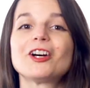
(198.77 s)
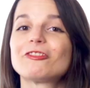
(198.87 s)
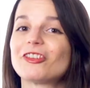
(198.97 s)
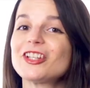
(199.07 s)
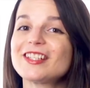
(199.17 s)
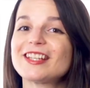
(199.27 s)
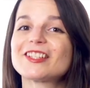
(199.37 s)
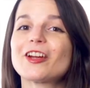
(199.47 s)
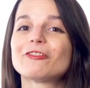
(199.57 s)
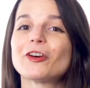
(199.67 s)
First is
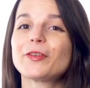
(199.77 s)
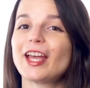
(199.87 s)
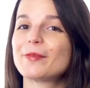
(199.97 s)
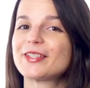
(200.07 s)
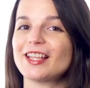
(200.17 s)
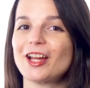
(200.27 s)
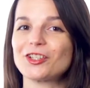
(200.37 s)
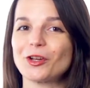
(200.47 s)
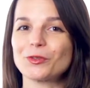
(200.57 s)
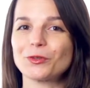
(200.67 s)
our vocab
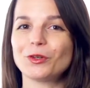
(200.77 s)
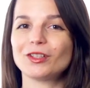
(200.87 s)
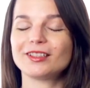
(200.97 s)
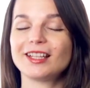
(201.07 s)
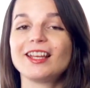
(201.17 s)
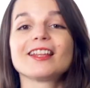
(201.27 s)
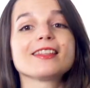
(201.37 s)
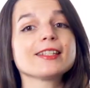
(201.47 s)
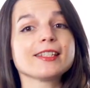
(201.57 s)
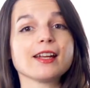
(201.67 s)
slideshow tool.
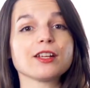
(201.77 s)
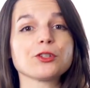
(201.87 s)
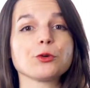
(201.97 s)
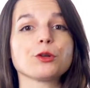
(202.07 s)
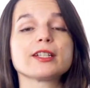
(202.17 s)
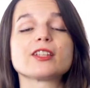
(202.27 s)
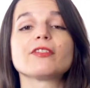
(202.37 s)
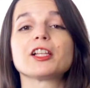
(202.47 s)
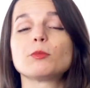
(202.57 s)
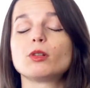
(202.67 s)
This study tool is
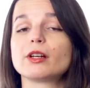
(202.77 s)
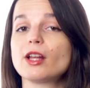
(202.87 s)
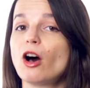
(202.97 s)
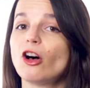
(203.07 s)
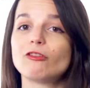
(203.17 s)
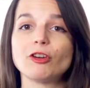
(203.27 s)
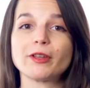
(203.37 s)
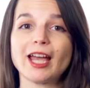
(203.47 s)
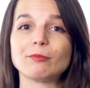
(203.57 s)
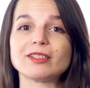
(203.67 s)
available on all
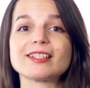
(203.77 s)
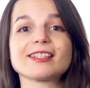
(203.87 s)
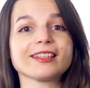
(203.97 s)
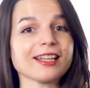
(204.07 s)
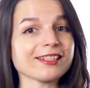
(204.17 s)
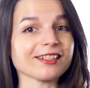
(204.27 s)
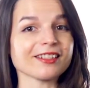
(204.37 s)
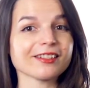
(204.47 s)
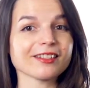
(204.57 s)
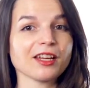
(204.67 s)
vocab lists and
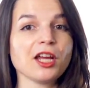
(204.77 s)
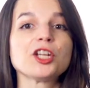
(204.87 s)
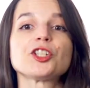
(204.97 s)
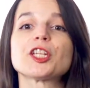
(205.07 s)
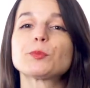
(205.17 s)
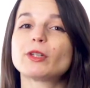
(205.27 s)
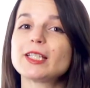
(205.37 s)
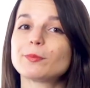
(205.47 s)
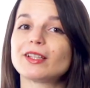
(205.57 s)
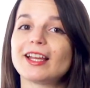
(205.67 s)
lessons. Just
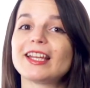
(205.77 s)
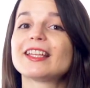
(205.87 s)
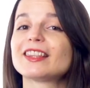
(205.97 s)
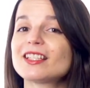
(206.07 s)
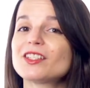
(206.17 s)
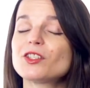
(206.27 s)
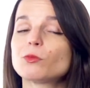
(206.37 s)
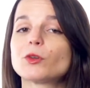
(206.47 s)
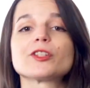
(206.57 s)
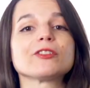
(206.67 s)
press play and listen to
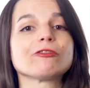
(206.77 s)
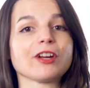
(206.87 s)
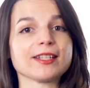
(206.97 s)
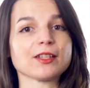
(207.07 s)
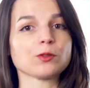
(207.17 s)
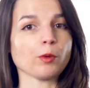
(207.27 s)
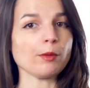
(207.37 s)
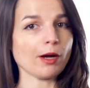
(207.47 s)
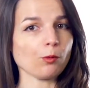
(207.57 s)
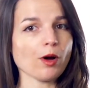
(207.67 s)
words and phrases
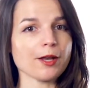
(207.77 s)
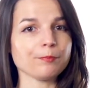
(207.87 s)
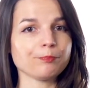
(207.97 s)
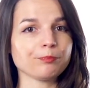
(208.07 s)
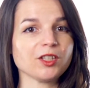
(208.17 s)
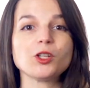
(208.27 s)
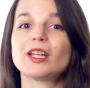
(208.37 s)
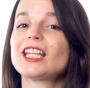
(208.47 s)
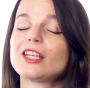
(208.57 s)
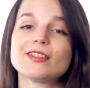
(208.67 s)
one by one. You
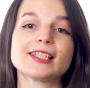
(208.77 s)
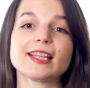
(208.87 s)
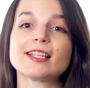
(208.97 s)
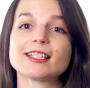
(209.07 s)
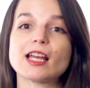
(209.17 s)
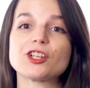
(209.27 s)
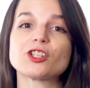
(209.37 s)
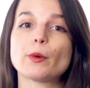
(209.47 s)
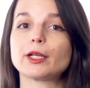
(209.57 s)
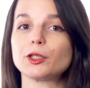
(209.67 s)
can even set the
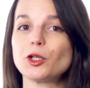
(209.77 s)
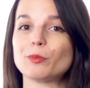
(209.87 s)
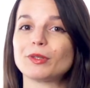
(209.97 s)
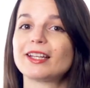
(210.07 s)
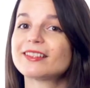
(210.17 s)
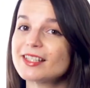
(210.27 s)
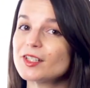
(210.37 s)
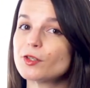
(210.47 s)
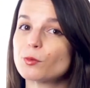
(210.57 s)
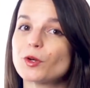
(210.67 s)
slideshow on a loop and listen
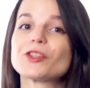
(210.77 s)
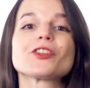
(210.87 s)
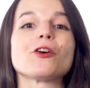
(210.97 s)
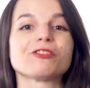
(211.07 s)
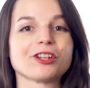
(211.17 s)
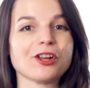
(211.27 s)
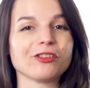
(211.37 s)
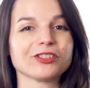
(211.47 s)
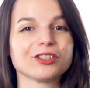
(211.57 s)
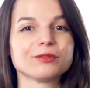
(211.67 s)
to the words over and
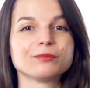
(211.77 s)
over.